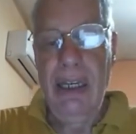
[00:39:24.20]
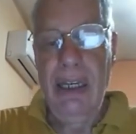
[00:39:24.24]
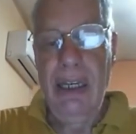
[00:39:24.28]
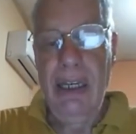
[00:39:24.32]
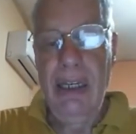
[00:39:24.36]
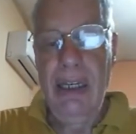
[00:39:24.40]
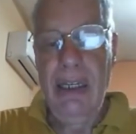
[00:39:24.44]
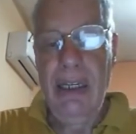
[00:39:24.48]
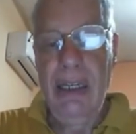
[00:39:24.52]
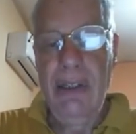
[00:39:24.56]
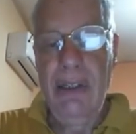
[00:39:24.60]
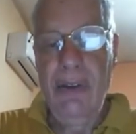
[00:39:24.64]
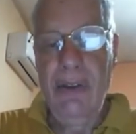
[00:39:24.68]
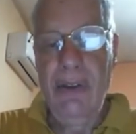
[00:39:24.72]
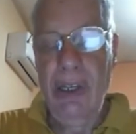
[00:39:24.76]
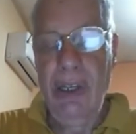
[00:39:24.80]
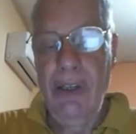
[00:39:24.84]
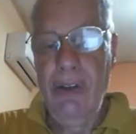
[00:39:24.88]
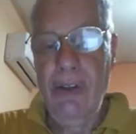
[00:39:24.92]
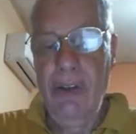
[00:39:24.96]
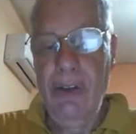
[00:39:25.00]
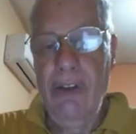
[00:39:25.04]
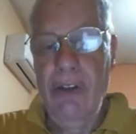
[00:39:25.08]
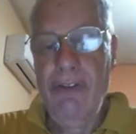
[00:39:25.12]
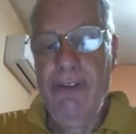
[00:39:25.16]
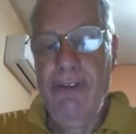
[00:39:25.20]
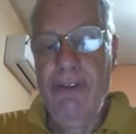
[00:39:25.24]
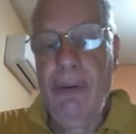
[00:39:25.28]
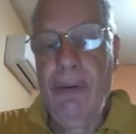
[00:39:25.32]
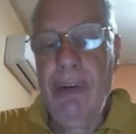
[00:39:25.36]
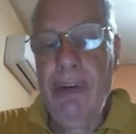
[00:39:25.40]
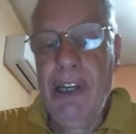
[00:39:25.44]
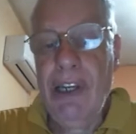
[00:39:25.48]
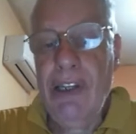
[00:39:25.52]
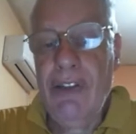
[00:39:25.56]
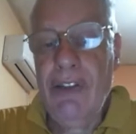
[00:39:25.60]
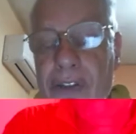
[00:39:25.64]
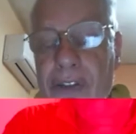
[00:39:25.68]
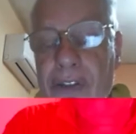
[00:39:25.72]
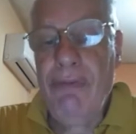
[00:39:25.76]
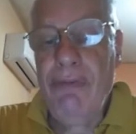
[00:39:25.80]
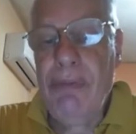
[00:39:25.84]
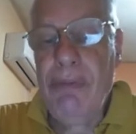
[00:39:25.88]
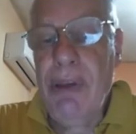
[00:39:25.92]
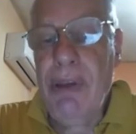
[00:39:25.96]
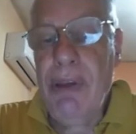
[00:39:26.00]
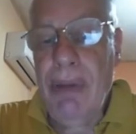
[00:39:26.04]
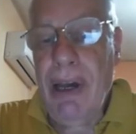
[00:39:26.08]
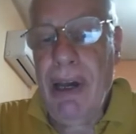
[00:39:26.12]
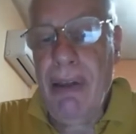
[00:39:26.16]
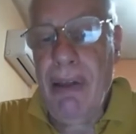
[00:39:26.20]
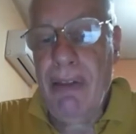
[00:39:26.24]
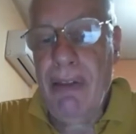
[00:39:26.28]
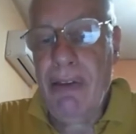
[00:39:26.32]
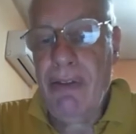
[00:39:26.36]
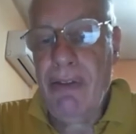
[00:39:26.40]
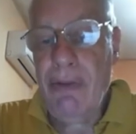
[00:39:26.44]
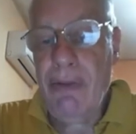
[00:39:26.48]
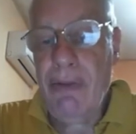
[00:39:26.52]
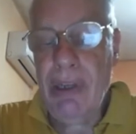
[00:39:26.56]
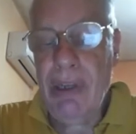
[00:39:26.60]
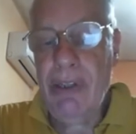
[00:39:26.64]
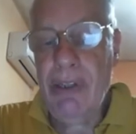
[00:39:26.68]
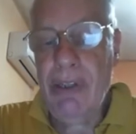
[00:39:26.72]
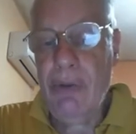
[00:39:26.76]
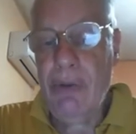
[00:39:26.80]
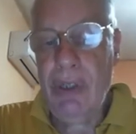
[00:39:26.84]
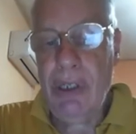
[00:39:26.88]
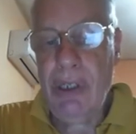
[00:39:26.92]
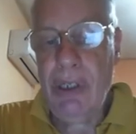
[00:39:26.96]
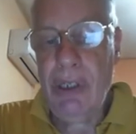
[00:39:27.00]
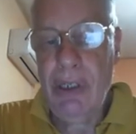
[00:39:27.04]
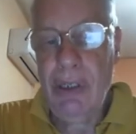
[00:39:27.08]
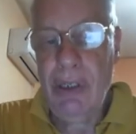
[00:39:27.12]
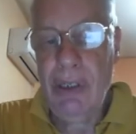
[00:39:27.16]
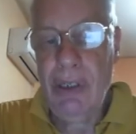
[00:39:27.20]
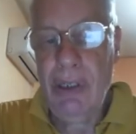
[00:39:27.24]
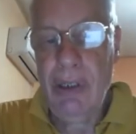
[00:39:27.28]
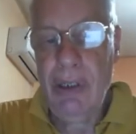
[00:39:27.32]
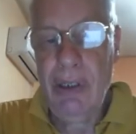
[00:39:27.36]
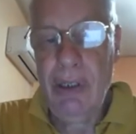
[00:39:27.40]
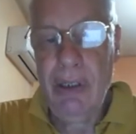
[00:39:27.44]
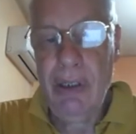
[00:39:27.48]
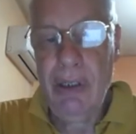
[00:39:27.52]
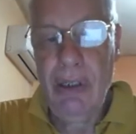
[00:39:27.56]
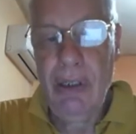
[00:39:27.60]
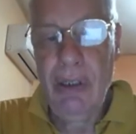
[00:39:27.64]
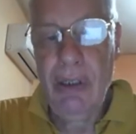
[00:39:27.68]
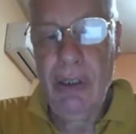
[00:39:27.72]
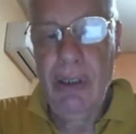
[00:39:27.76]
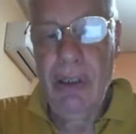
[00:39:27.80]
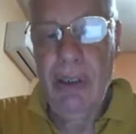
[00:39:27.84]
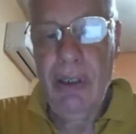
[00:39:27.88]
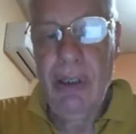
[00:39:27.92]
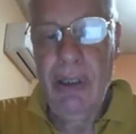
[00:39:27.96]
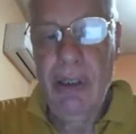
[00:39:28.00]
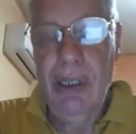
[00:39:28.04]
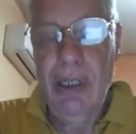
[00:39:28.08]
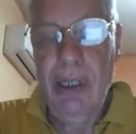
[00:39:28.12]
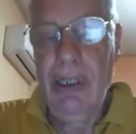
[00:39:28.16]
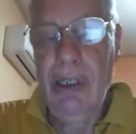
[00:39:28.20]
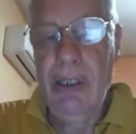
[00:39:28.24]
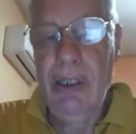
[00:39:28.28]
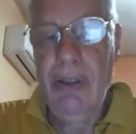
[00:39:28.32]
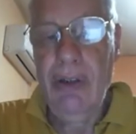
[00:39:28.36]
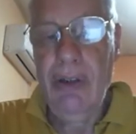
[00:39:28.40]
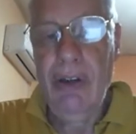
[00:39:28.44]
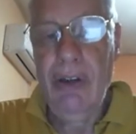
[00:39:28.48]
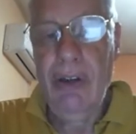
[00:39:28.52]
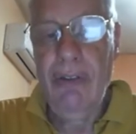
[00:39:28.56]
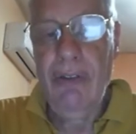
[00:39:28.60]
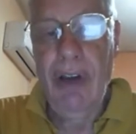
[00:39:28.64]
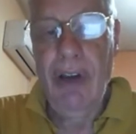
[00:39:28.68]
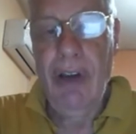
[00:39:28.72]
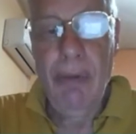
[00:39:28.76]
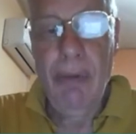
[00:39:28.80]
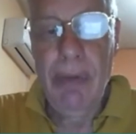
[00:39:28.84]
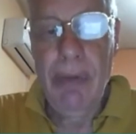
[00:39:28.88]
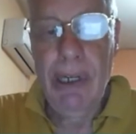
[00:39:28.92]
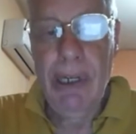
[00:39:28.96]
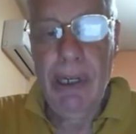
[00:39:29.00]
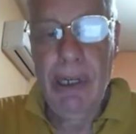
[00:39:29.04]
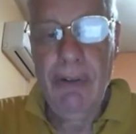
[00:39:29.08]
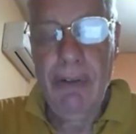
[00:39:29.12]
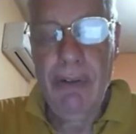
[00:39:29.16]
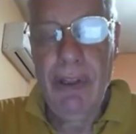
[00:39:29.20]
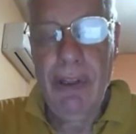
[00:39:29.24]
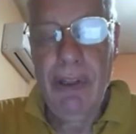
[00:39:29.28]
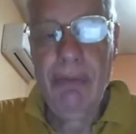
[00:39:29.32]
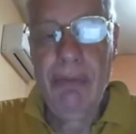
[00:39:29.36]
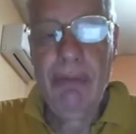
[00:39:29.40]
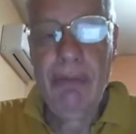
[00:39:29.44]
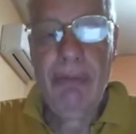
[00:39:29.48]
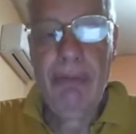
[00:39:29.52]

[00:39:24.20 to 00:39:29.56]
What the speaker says: so you have families of P paths from S to T. And you have how many of them?